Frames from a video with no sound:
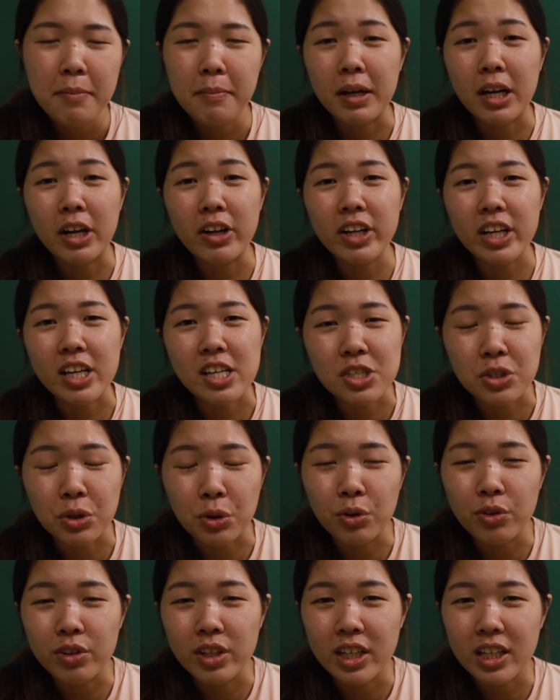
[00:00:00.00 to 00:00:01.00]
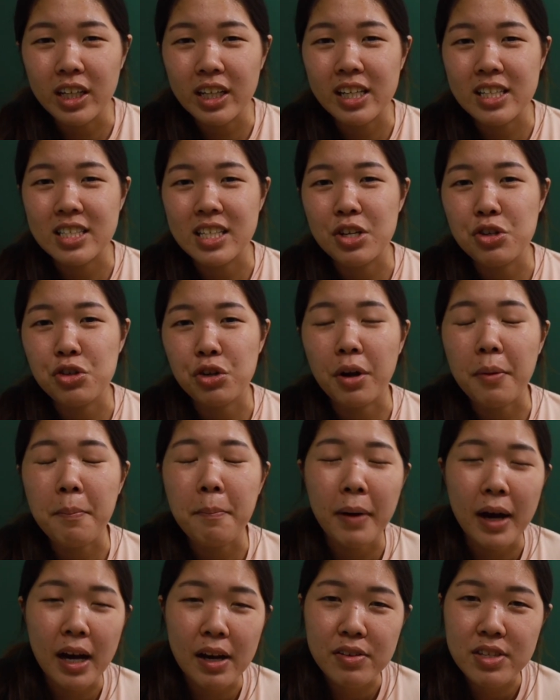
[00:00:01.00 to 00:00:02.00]
But now that he's older, he's enjoying
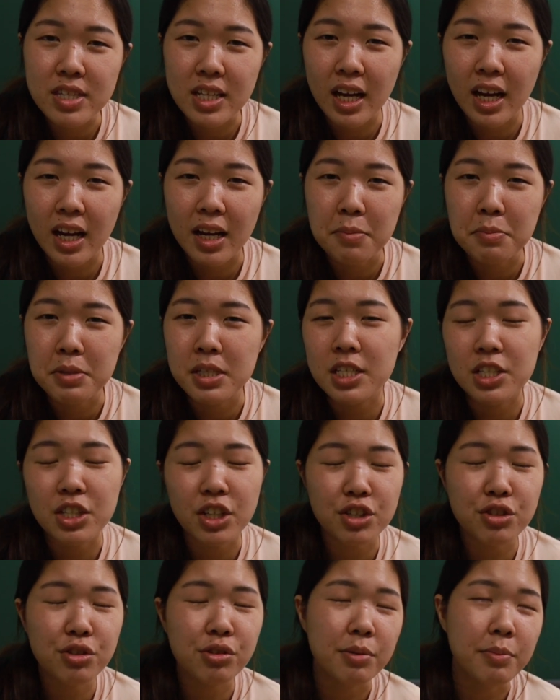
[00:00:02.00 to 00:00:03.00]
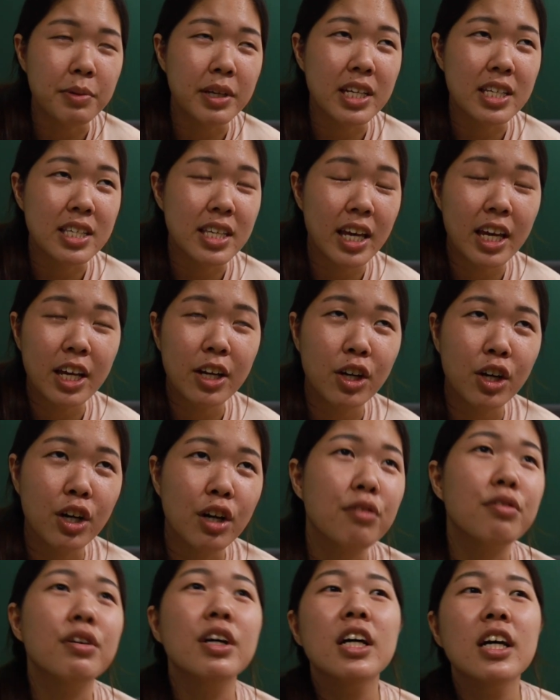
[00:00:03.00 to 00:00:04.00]
bath times, he's not screaming his head
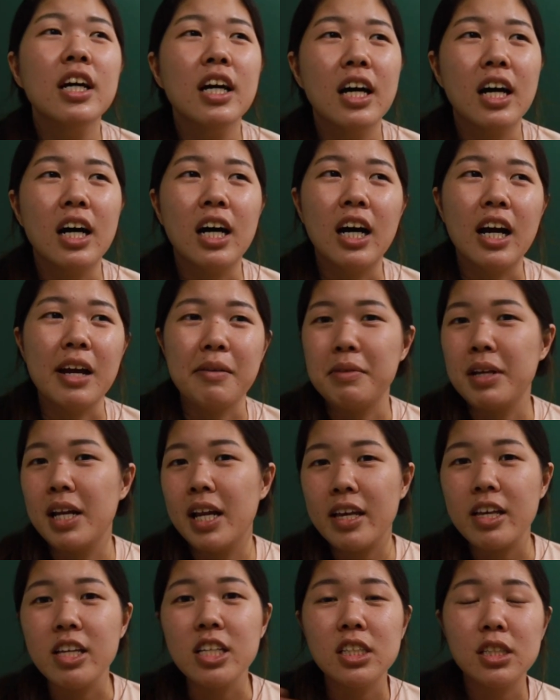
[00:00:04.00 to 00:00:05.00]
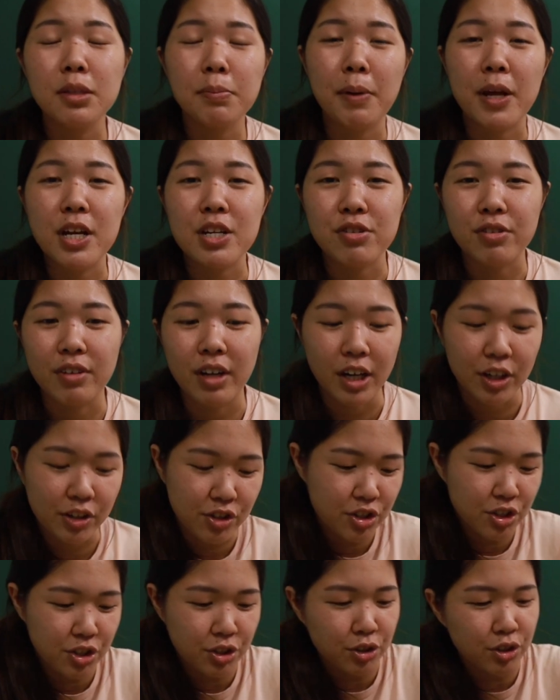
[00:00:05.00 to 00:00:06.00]
off, and we let him splash
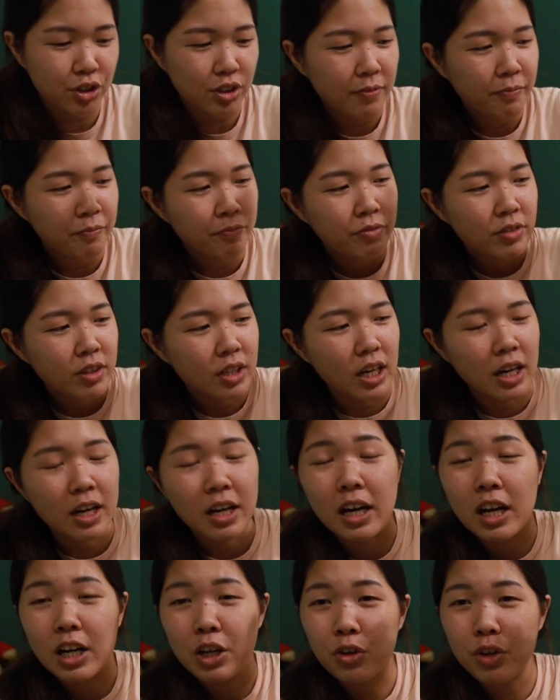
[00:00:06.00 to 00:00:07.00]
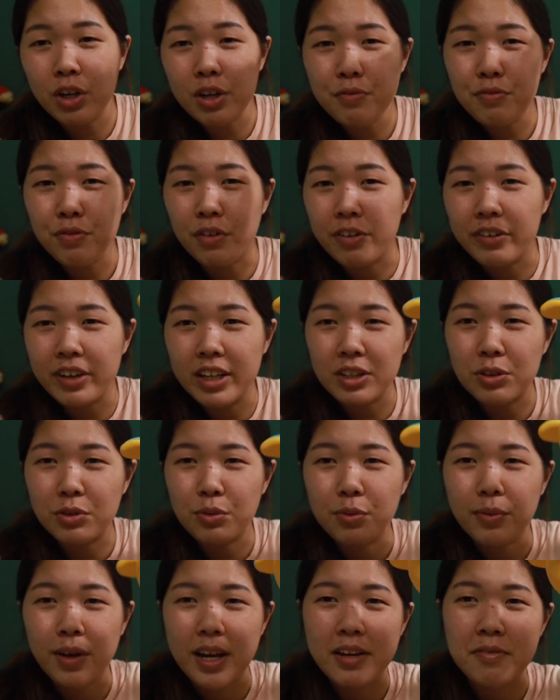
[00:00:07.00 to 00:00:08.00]
around. So looking forward to
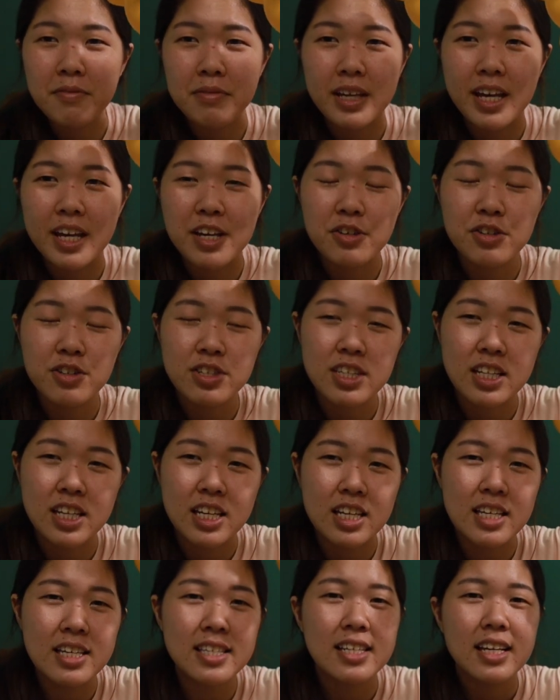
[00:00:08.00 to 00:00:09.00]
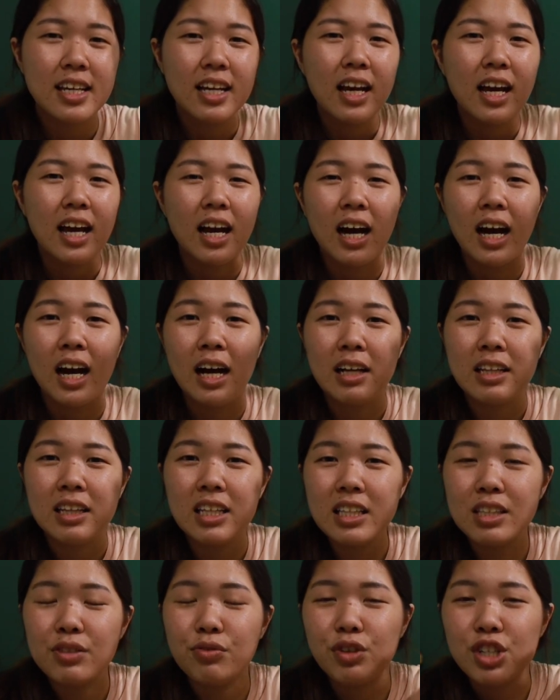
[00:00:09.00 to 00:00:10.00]
when we can use this.
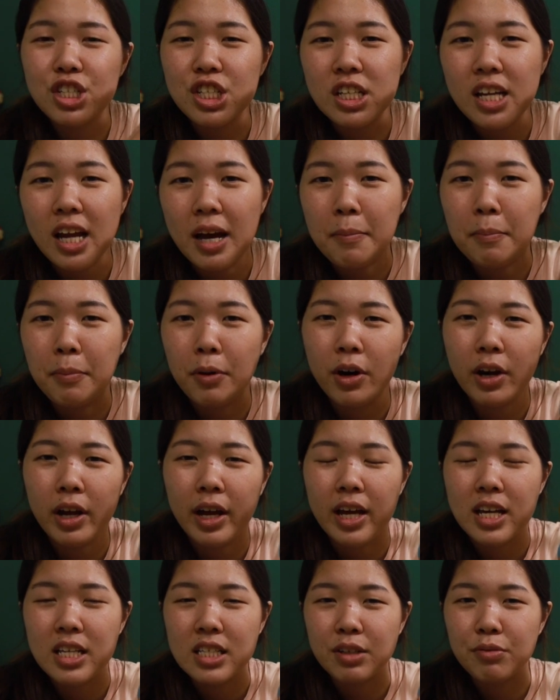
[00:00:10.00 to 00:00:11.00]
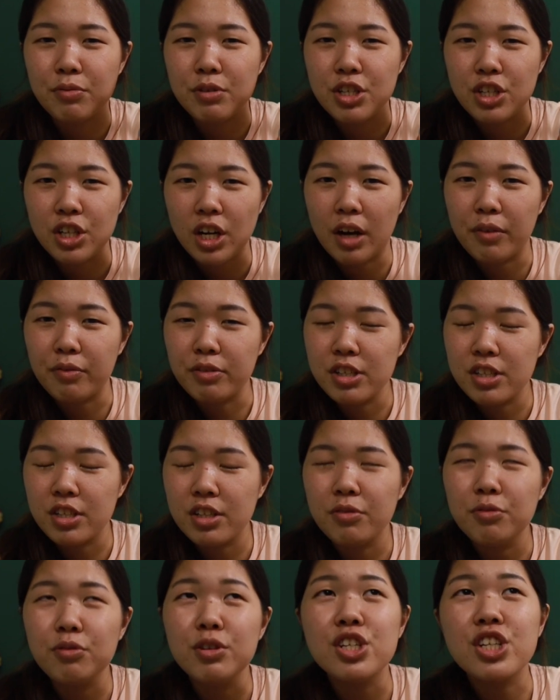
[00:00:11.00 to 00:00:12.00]
This version that I bought has a
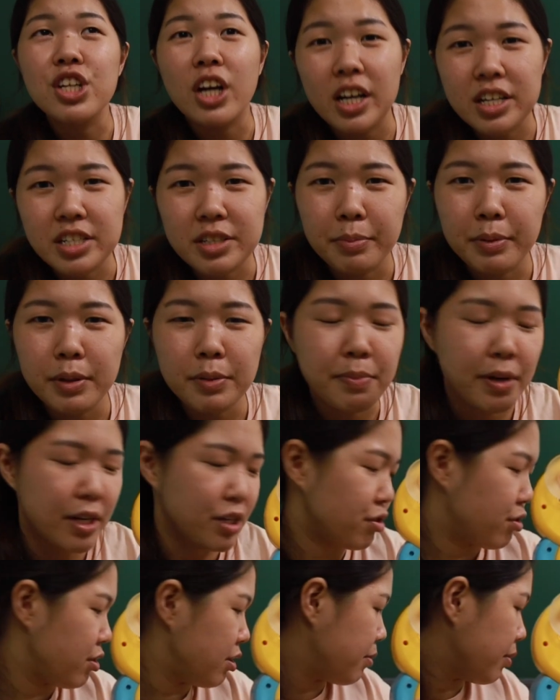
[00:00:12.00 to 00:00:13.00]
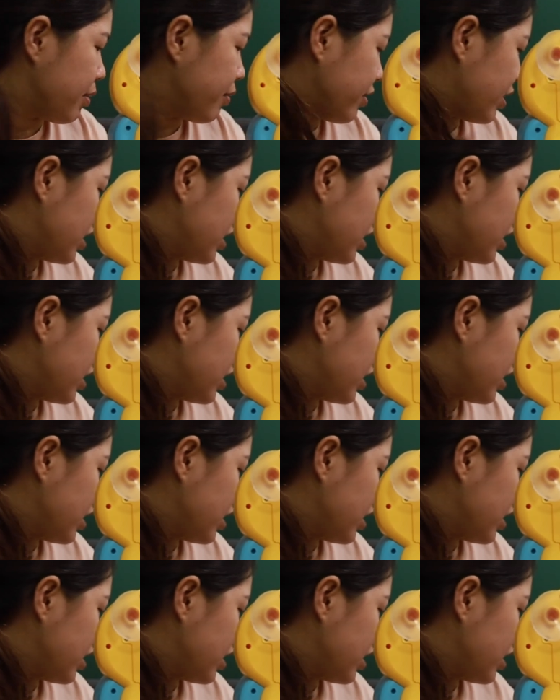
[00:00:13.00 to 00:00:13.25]
rechargeable battery with